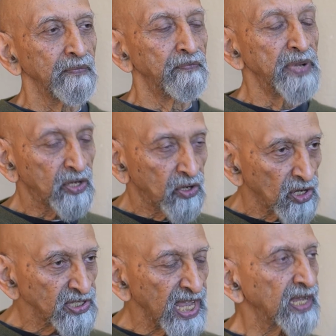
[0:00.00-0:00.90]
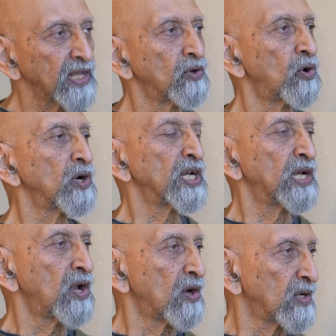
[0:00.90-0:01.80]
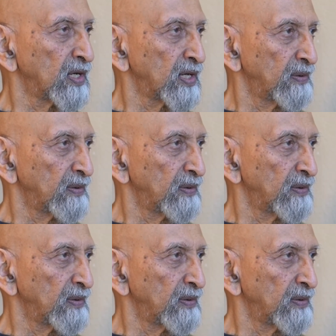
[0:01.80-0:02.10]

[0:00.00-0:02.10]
Because I can hold it longer,